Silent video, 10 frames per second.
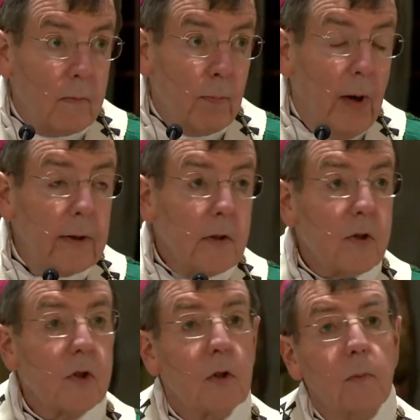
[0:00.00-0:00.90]

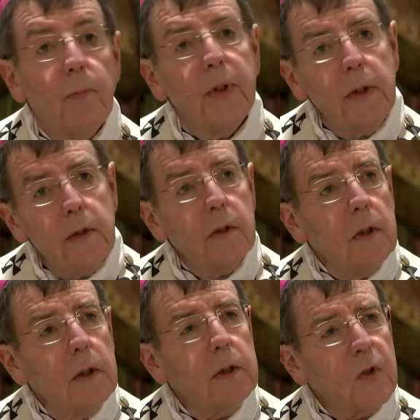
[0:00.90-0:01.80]
punished, but in
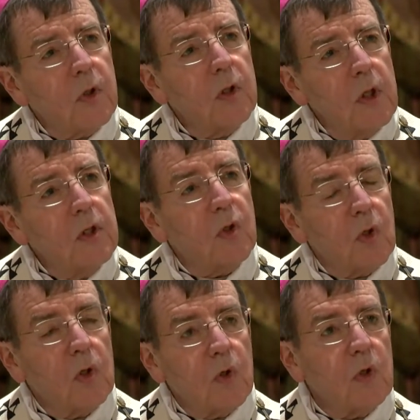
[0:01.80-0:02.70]
his, his
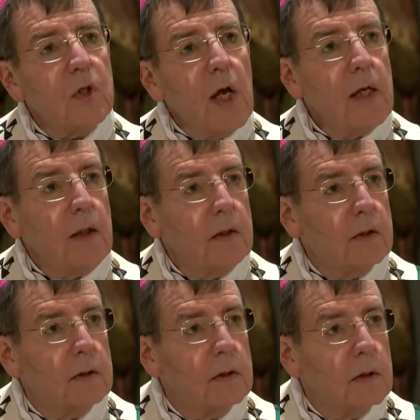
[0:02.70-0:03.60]

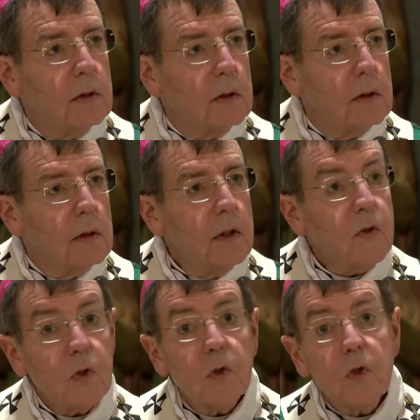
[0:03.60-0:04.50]
state
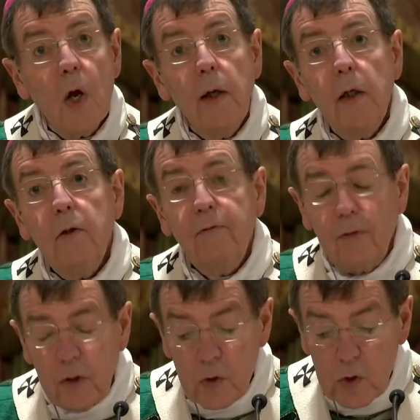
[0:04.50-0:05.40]
is a sign
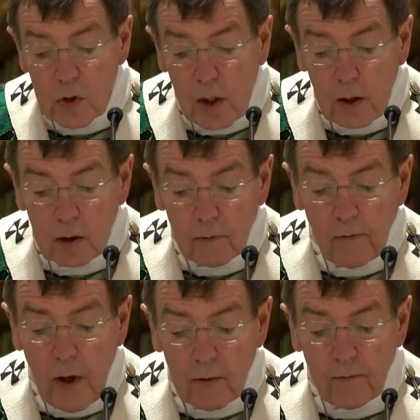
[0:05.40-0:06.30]
for the state
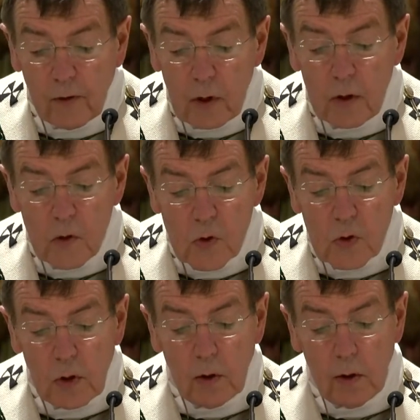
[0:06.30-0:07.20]
of every
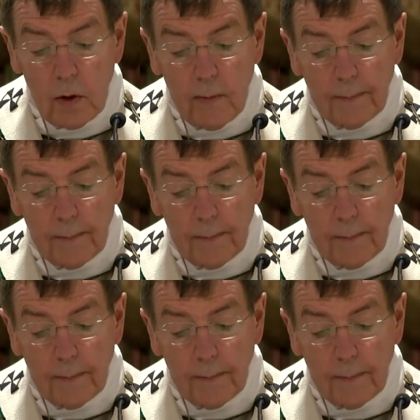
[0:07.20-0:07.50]
sinner.